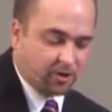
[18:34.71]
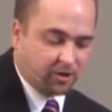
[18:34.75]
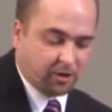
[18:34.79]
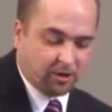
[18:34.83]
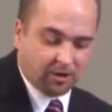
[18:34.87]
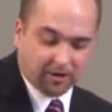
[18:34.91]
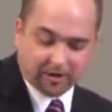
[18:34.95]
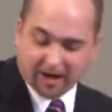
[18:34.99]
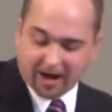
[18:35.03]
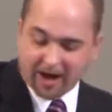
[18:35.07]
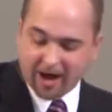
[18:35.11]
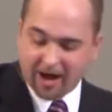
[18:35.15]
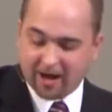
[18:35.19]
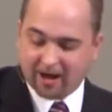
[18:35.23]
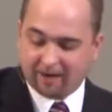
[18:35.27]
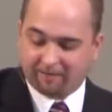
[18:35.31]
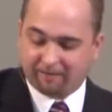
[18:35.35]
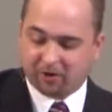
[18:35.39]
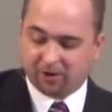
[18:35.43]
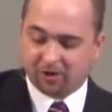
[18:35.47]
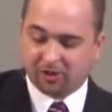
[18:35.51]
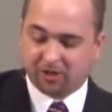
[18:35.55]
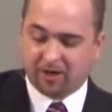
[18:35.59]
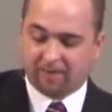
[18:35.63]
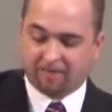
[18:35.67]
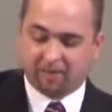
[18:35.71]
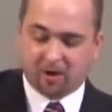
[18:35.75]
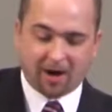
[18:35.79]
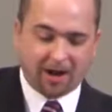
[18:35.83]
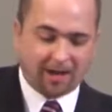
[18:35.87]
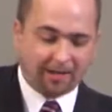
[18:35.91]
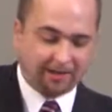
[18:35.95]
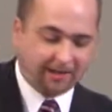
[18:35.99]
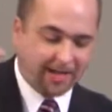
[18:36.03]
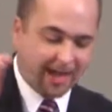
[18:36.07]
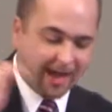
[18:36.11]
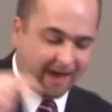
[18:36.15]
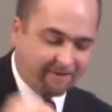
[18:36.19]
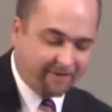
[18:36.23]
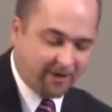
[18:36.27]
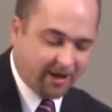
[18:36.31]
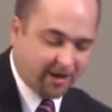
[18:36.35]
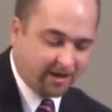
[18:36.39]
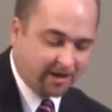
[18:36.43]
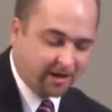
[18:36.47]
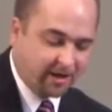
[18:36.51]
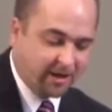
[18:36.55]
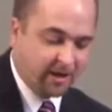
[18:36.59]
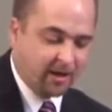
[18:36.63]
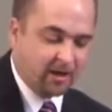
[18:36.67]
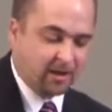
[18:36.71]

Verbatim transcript: your God in verse number 11.